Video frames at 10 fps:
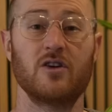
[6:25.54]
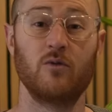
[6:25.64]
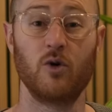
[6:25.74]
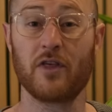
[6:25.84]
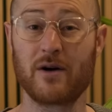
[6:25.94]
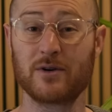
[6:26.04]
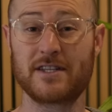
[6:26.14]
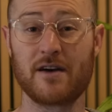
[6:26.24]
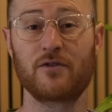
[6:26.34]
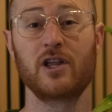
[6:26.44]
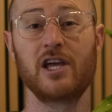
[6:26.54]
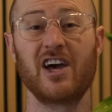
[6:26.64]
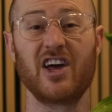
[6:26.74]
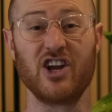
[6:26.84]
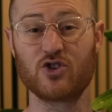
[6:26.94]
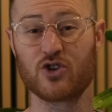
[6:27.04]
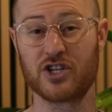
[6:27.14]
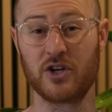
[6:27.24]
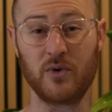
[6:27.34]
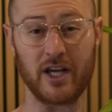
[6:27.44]
Well, that was definitely an
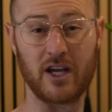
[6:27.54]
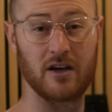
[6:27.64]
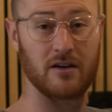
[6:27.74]
interesting week.